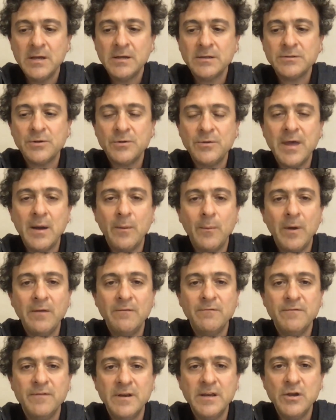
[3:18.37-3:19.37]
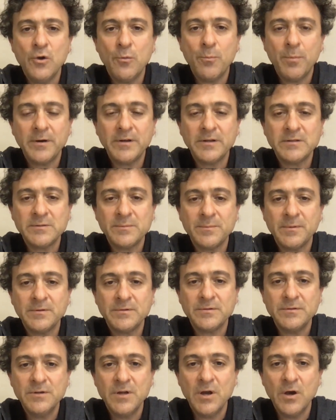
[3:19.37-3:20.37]
so that way video
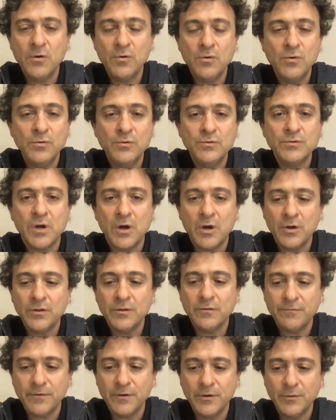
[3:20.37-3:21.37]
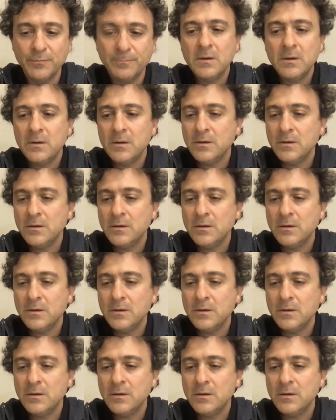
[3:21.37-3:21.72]
participants know who's on the phone.